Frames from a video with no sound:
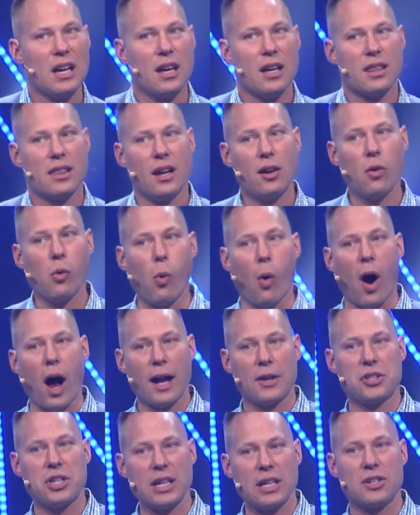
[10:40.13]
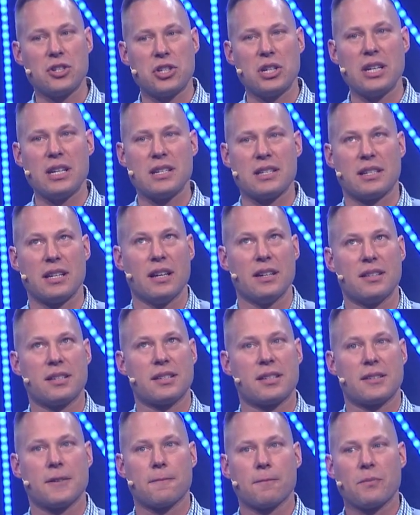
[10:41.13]
they're watching
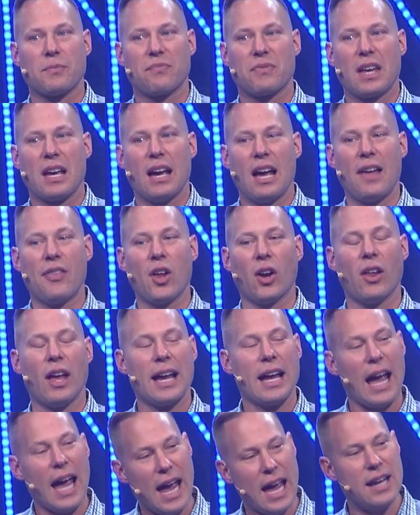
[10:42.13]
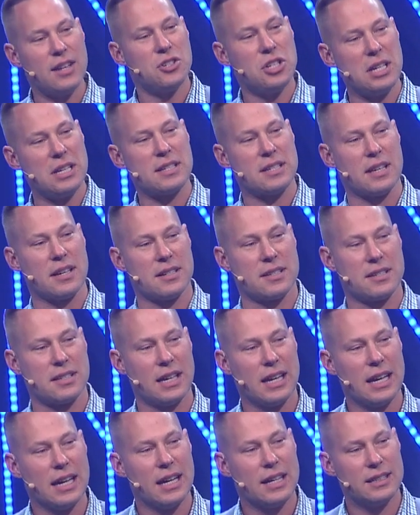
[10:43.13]
Jesus and they're like, hey, Jesus,
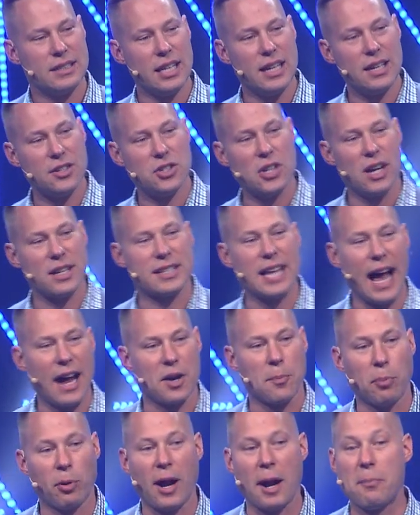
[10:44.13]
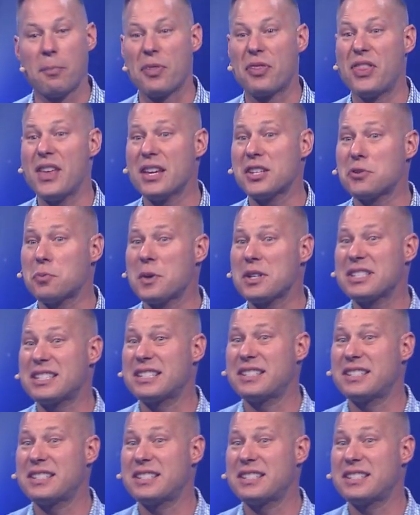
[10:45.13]
teach us how to pray. But this was